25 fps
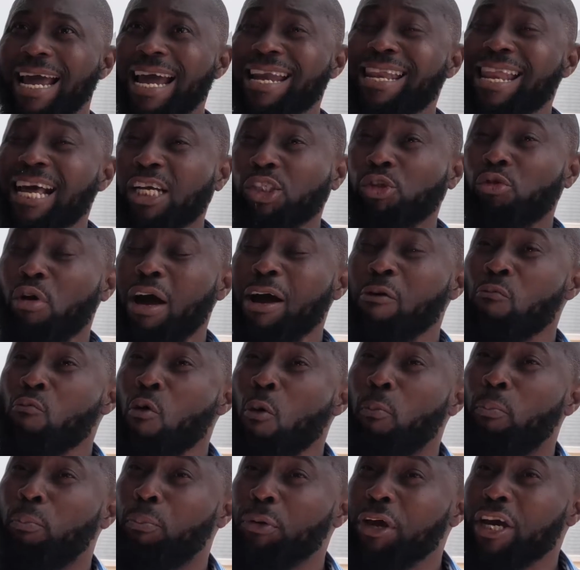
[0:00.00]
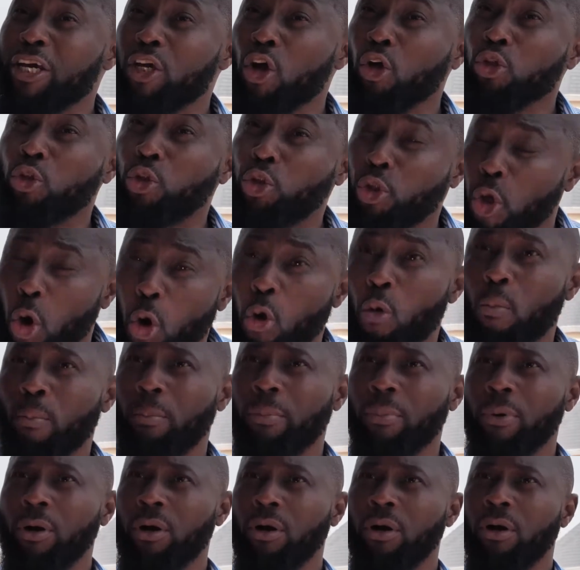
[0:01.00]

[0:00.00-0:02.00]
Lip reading: Electra will be your doom!